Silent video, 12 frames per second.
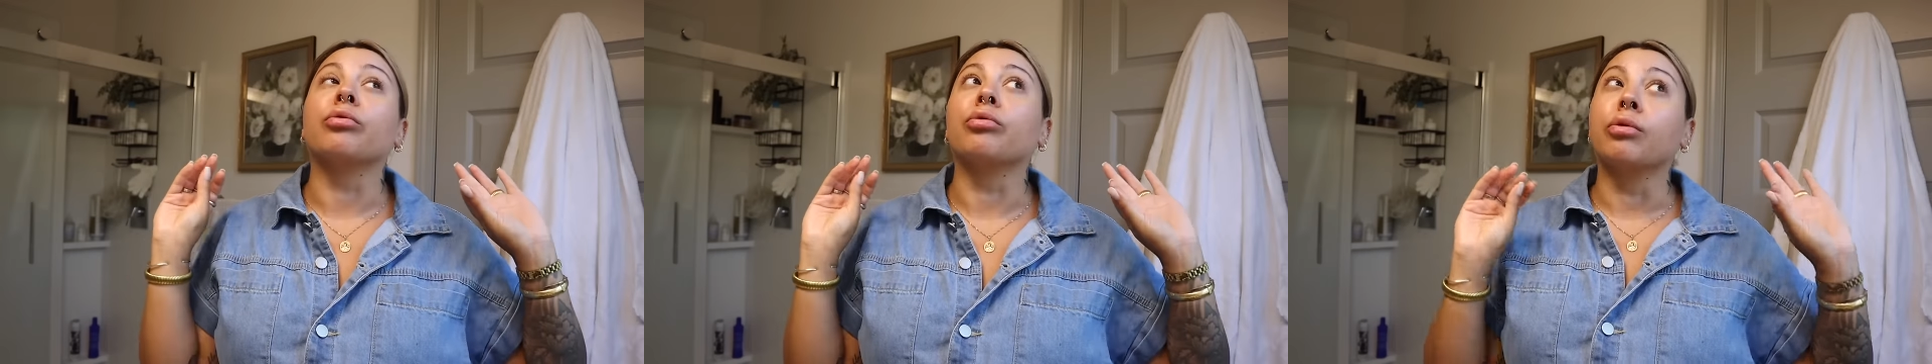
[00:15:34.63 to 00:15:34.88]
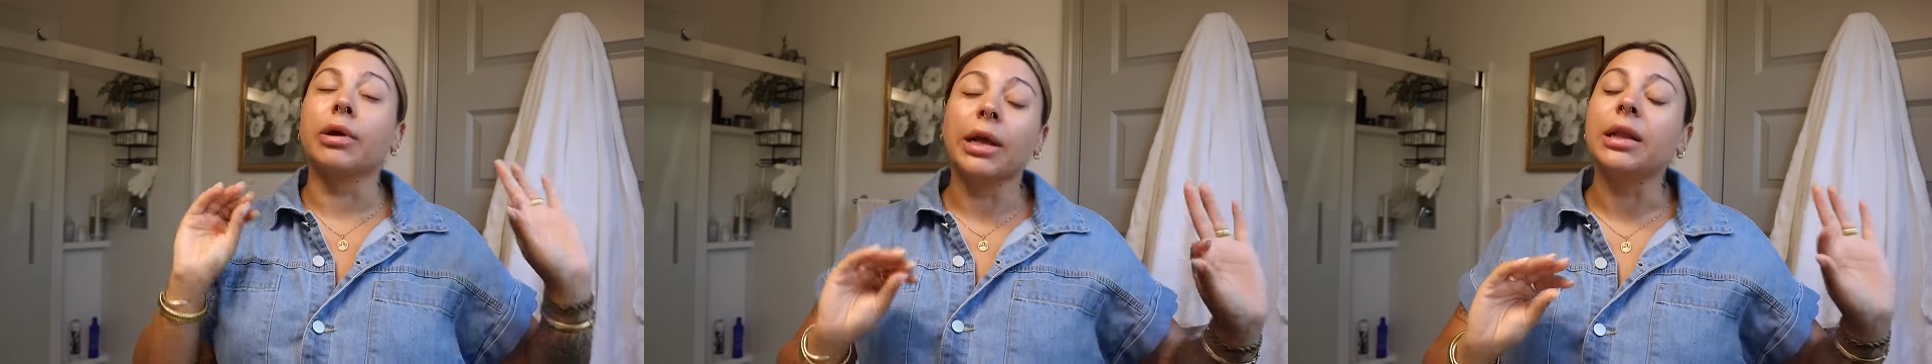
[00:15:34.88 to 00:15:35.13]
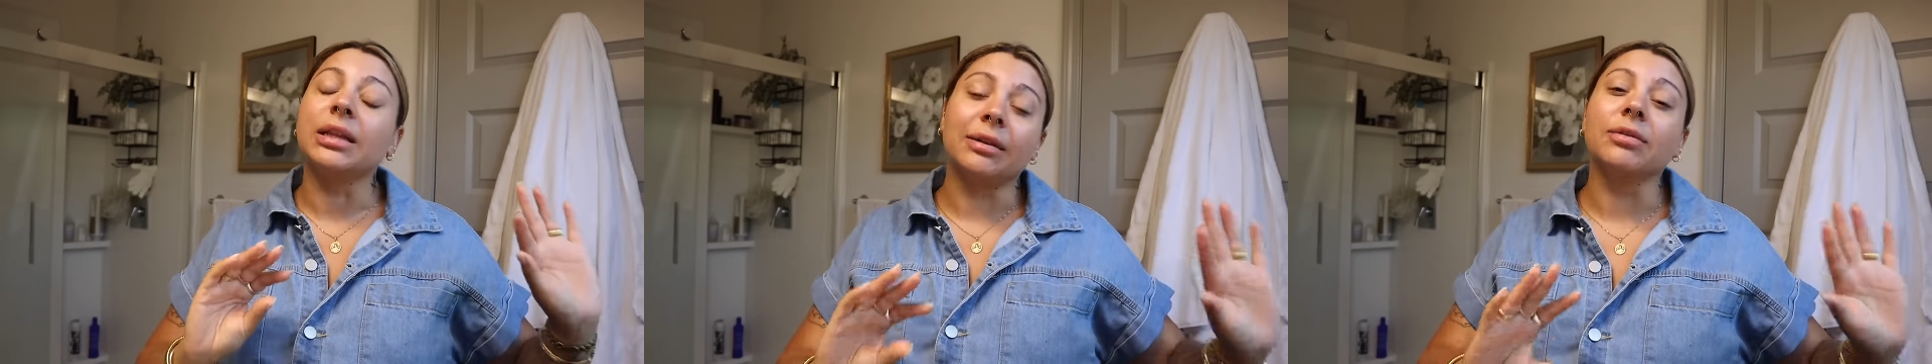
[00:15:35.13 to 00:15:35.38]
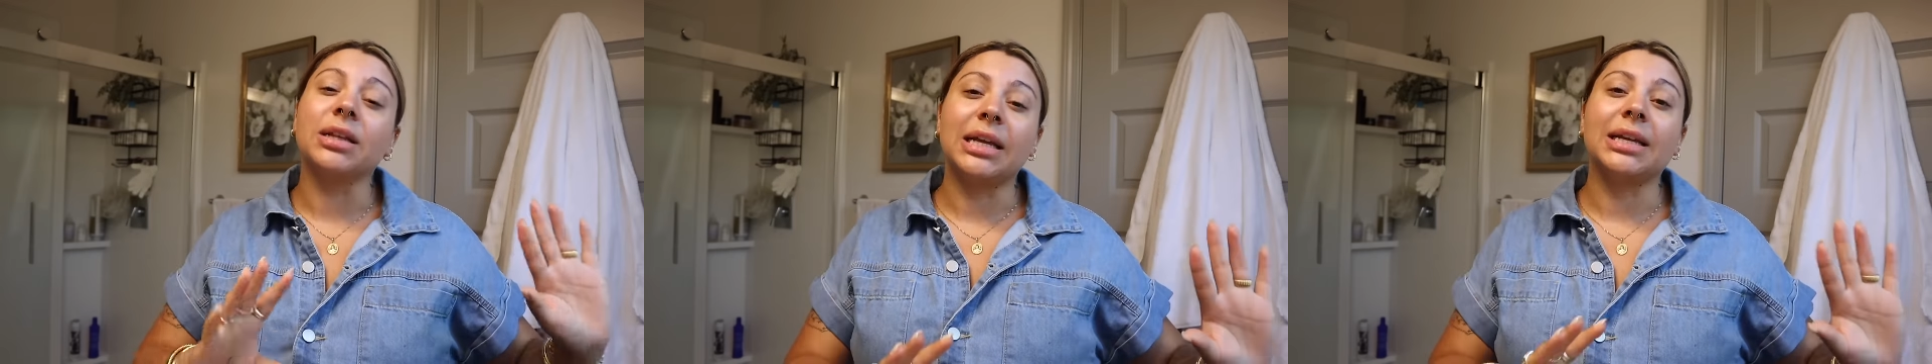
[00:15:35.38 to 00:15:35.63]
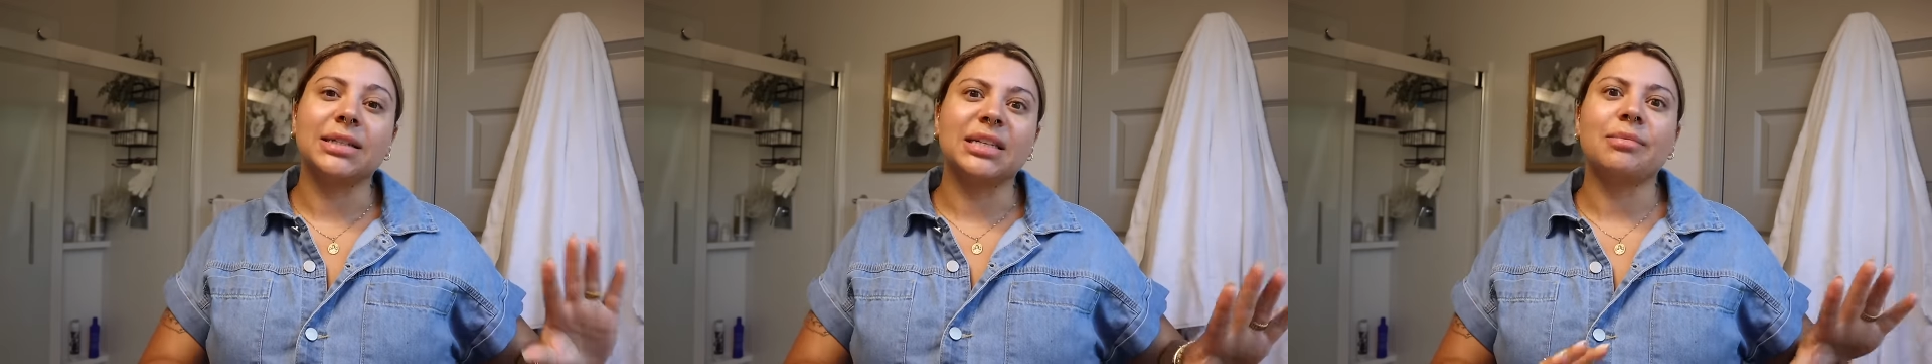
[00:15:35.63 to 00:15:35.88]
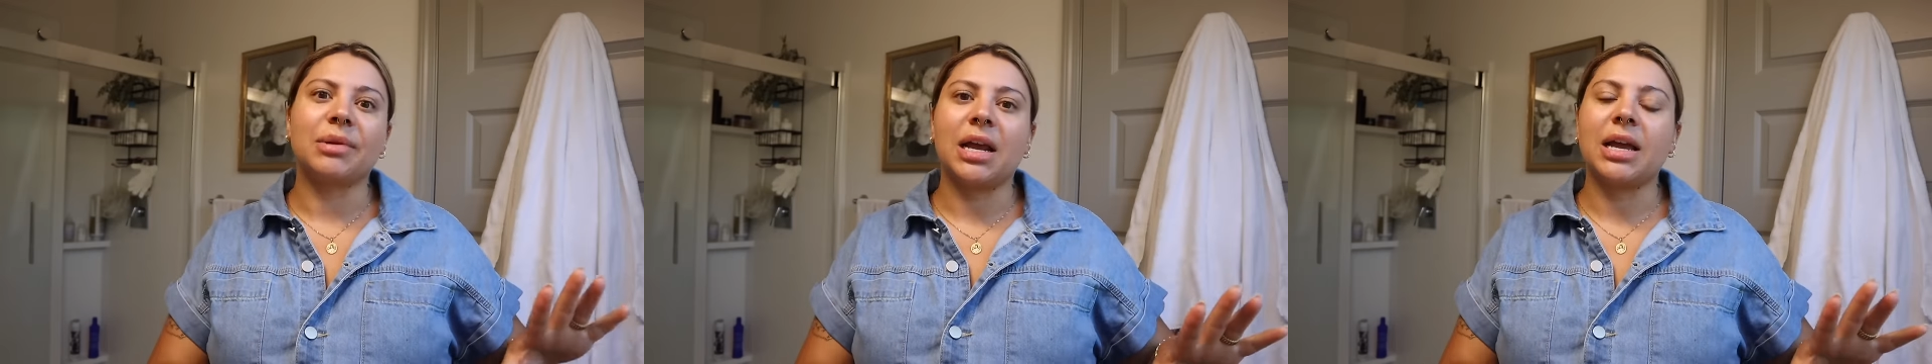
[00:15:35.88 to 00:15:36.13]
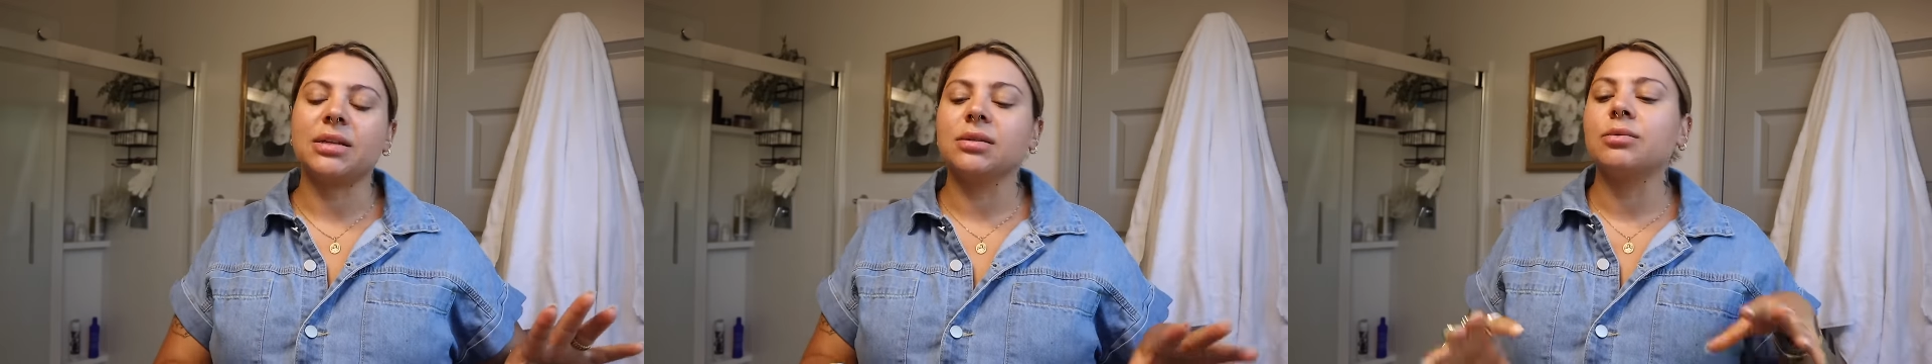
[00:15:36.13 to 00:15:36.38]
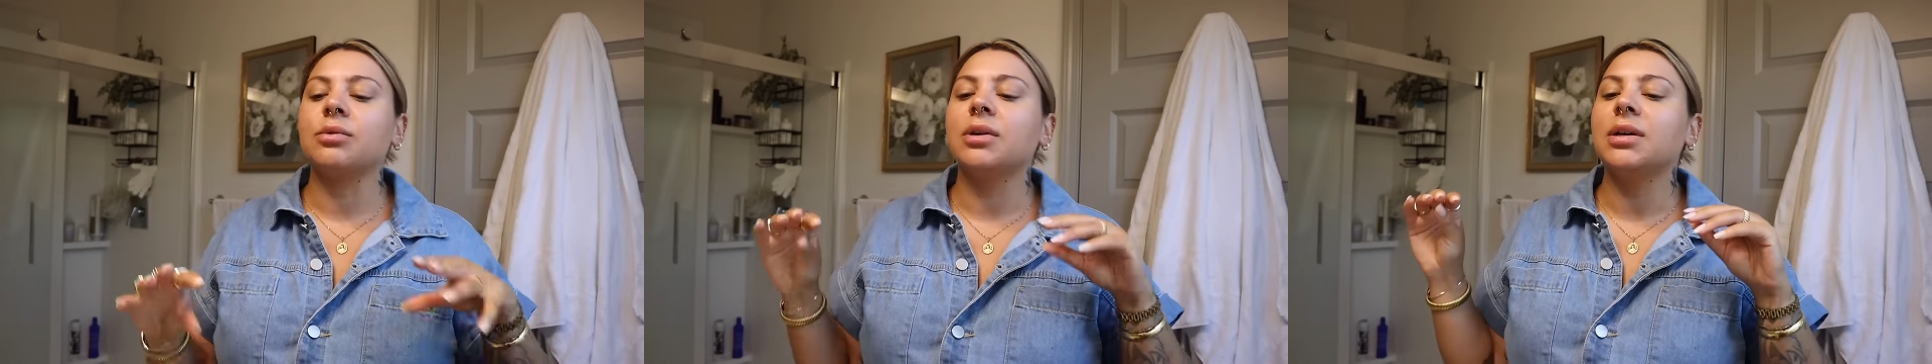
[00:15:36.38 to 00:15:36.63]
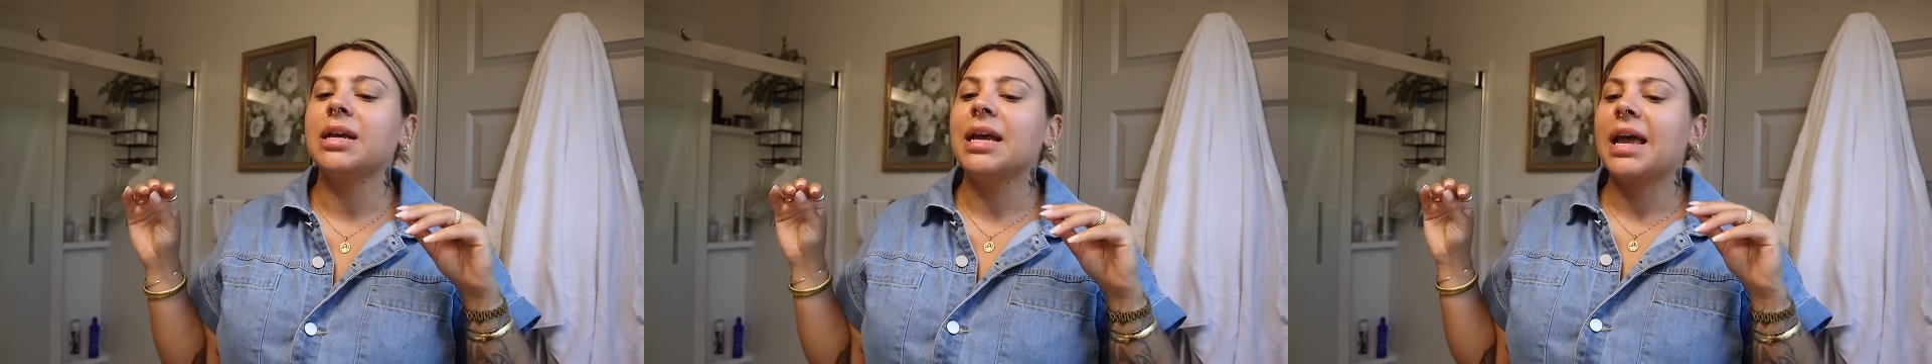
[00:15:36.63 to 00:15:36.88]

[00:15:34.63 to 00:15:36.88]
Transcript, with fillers: really, really into him in high school.